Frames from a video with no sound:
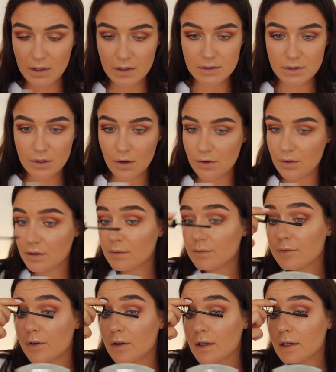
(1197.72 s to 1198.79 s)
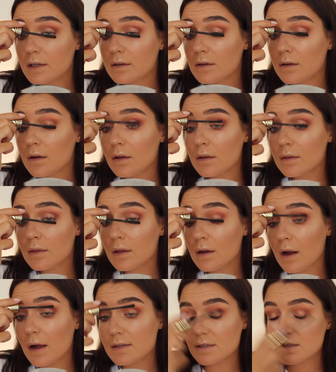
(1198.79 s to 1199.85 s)
has coated them fully. They're
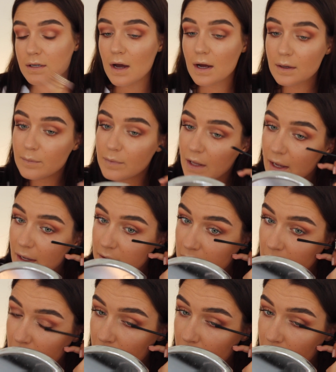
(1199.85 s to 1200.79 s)
nice and dark and black.